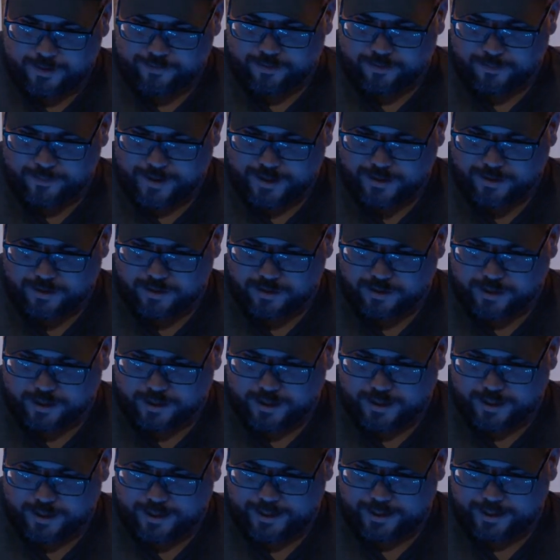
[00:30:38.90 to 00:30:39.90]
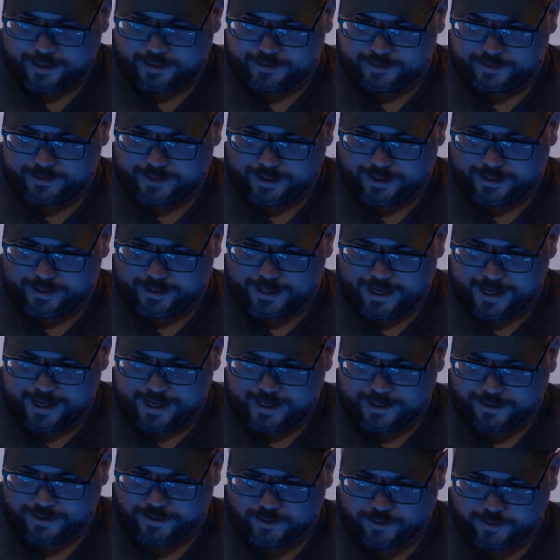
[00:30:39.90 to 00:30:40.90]
from Eskud Kai. Night
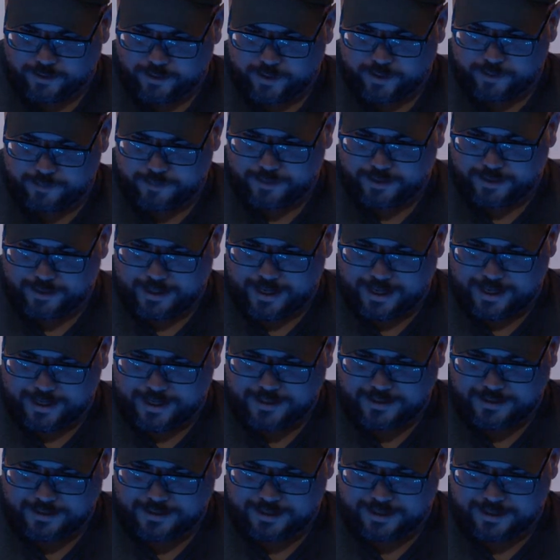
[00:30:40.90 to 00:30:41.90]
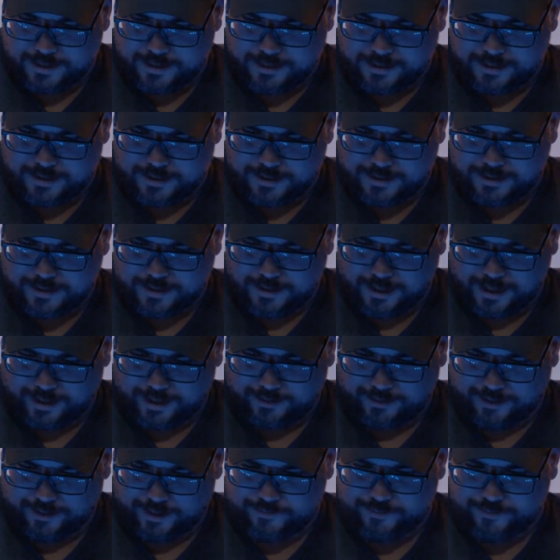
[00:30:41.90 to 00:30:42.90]
hags are creepy as is. I
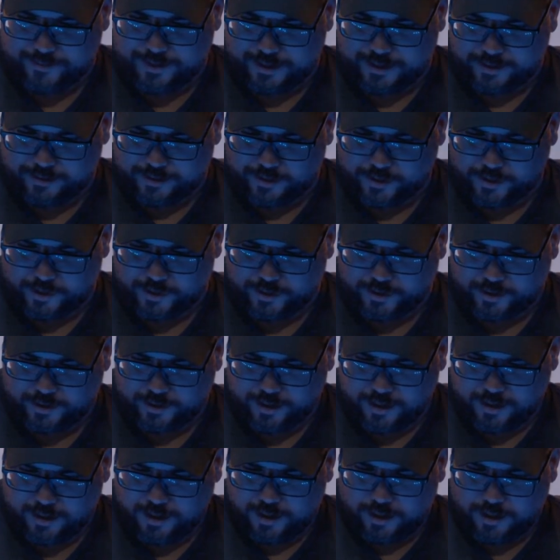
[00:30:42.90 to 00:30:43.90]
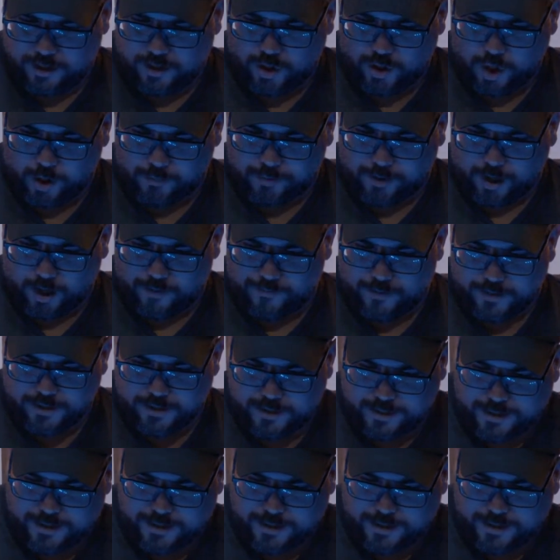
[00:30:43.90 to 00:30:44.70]
loved it. Good. Nom Carver says,